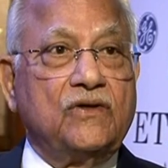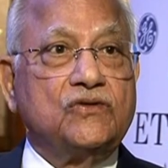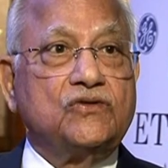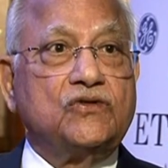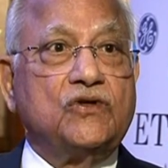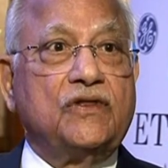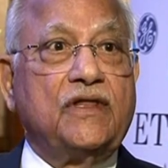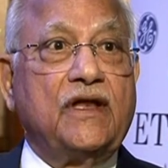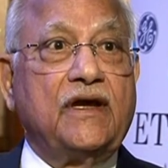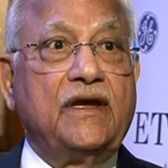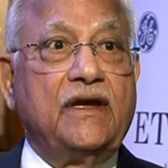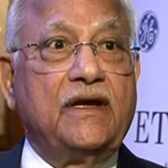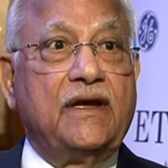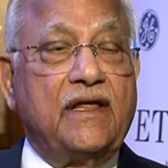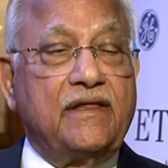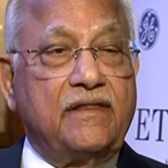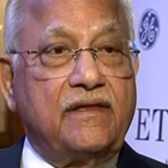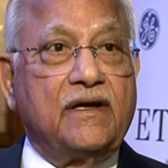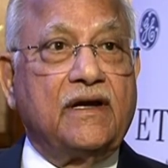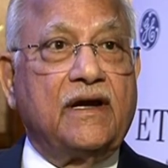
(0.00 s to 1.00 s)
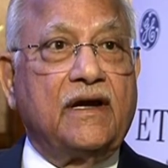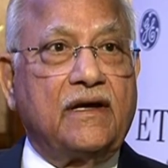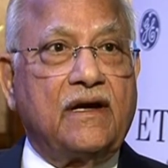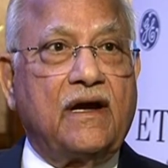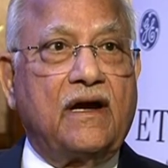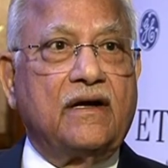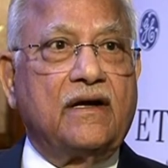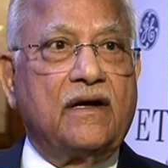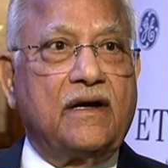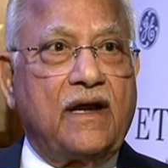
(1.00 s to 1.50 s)
so that he doesn't get
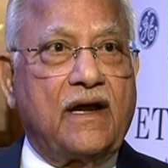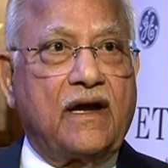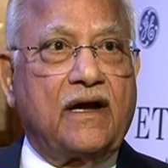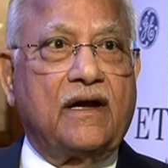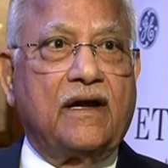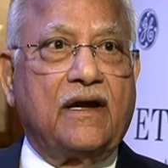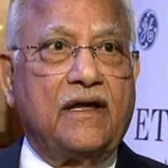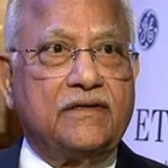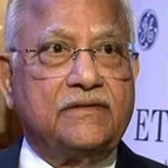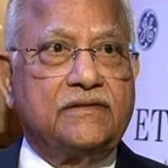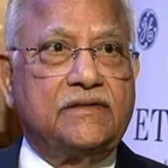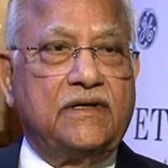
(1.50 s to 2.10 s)
heart attack at age